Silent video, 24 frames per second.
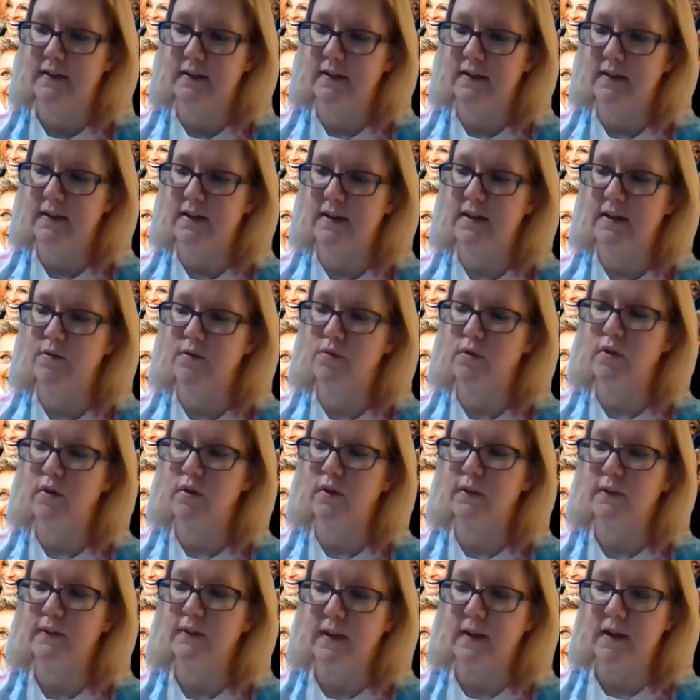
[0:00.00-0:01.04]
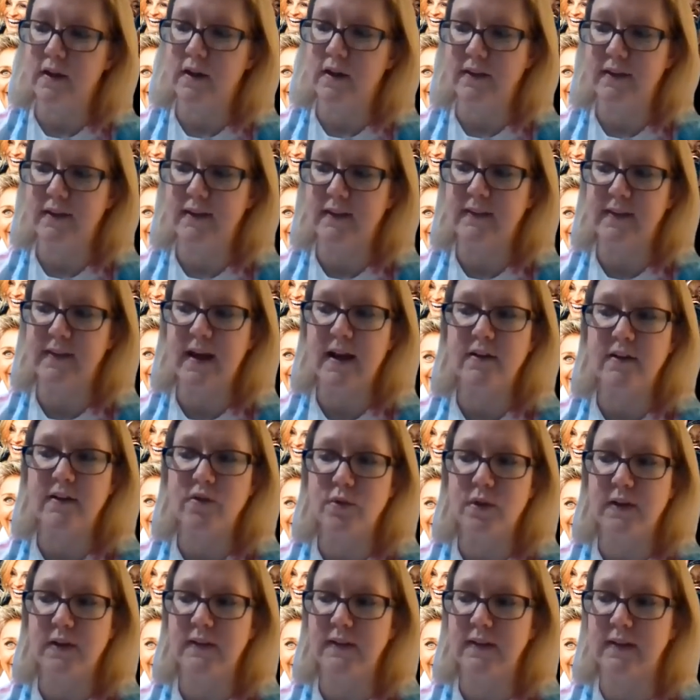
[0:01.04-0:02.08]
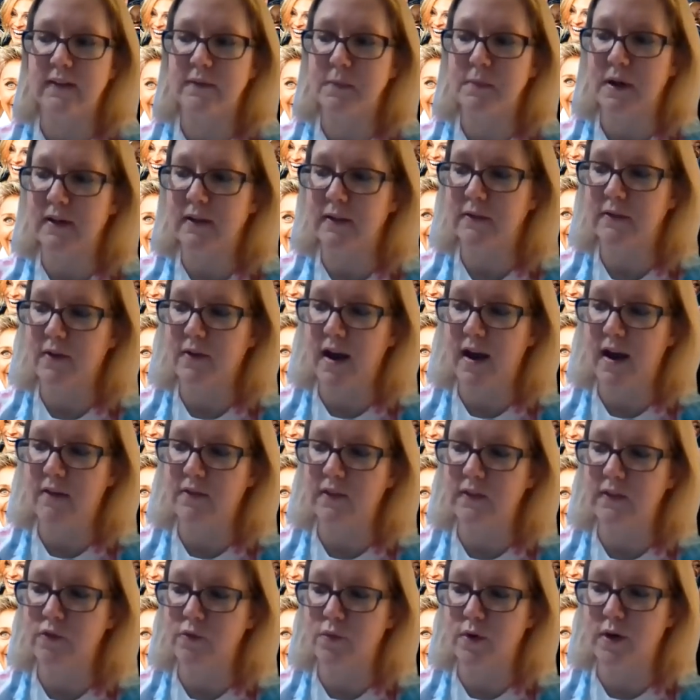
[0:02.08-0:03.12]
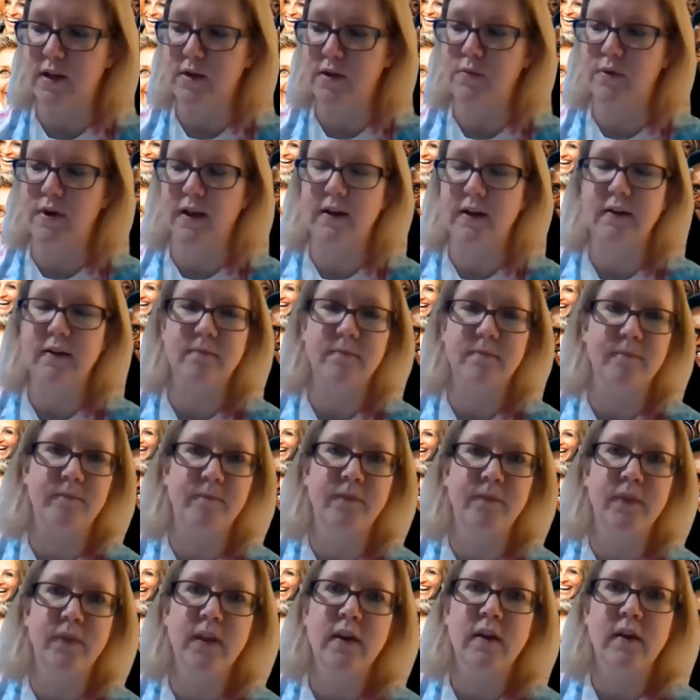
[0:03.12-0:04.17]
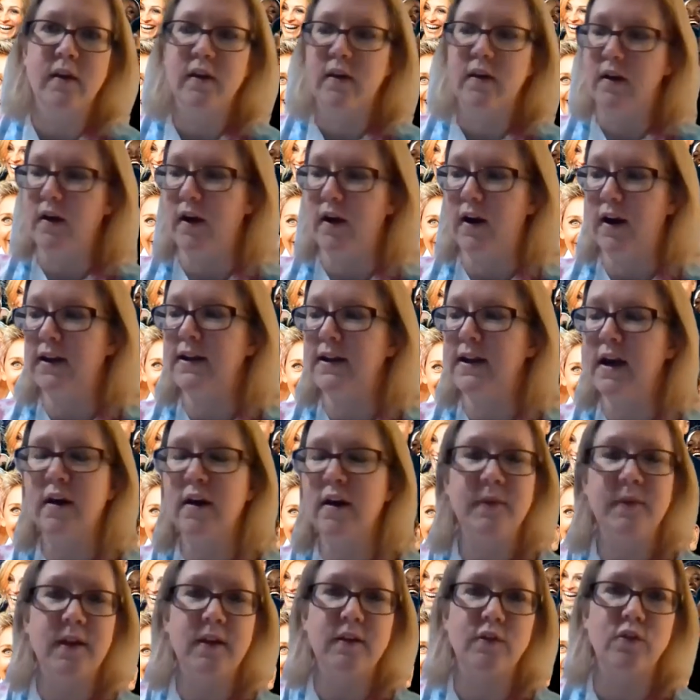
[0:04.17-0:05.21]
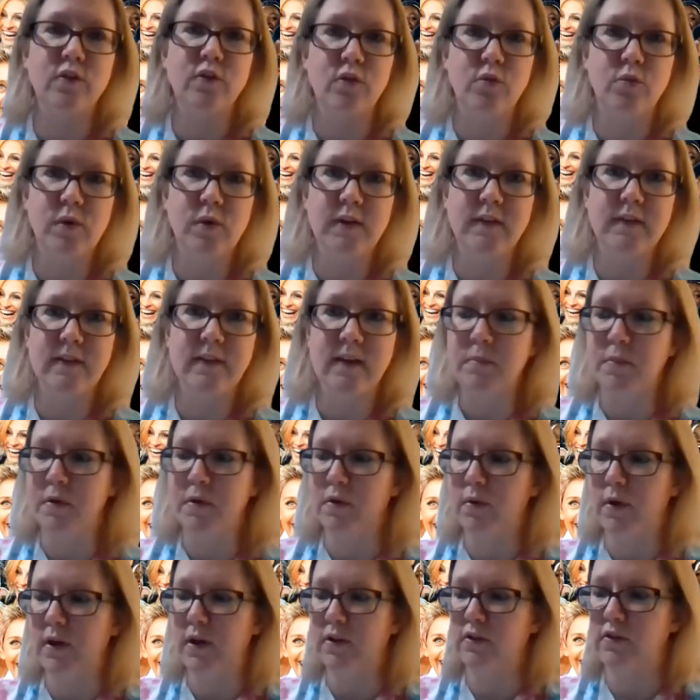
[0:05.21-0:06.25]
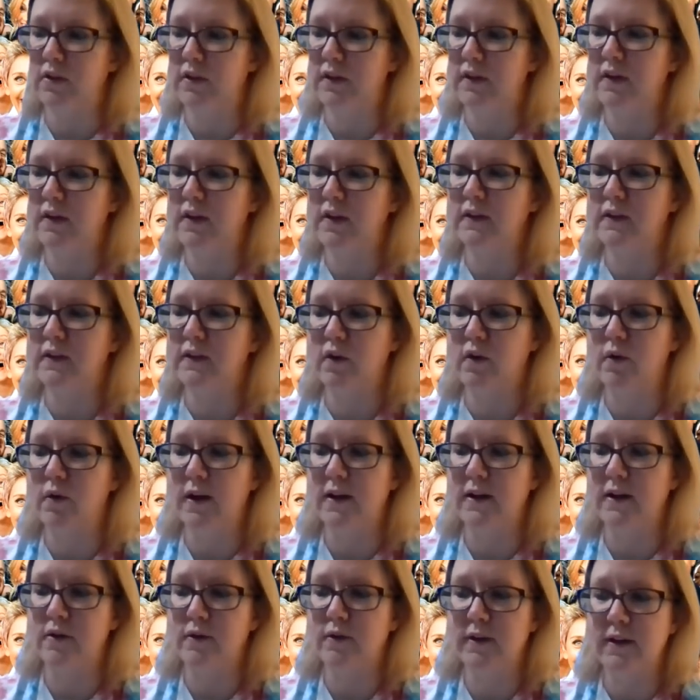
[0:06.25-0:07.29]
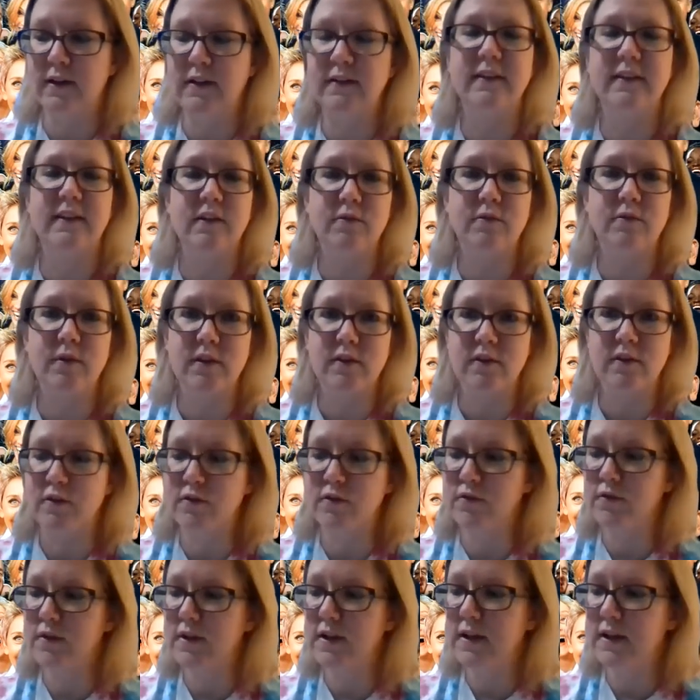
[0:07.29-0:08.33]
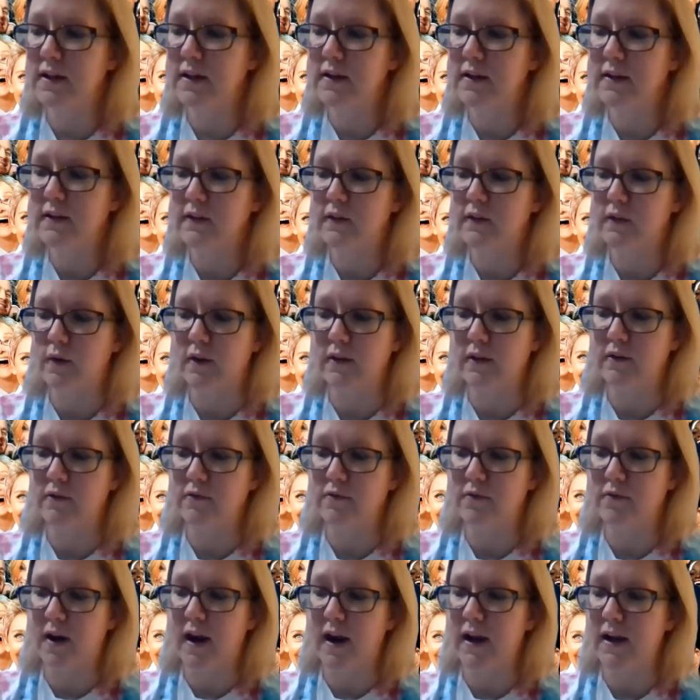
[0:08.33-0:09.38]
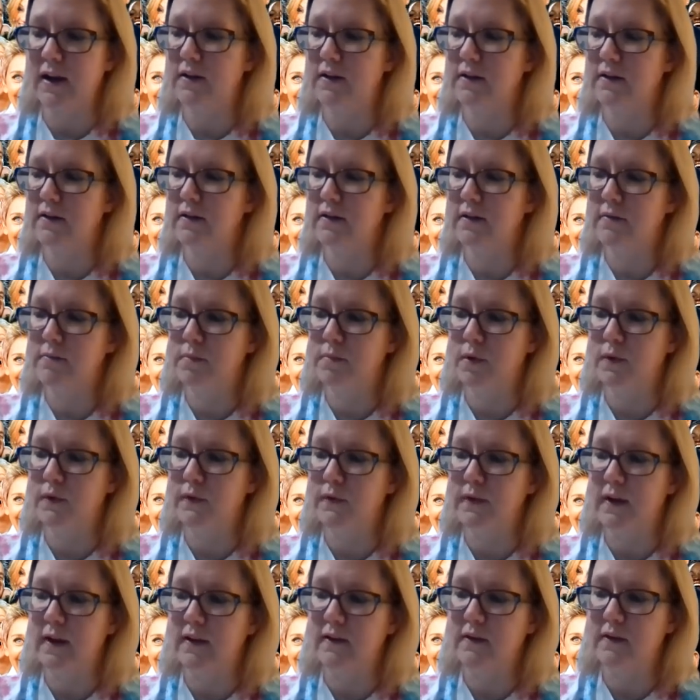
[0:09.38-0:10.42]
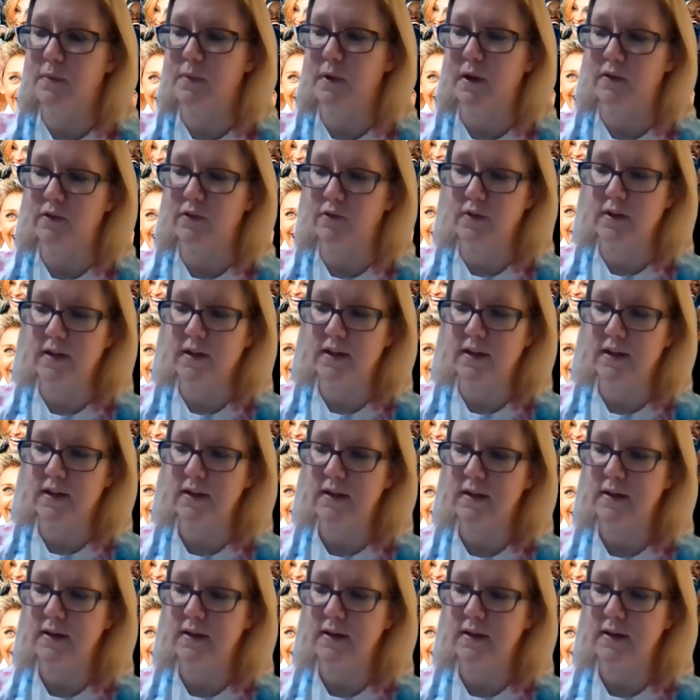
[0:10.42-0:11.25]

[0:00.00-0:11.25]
equals, and on this side, 26 minus 5 is 21. All right, now I'm down to a one-step equation. So I know I need to get rid of the 3. So I'll divide both sides by 3.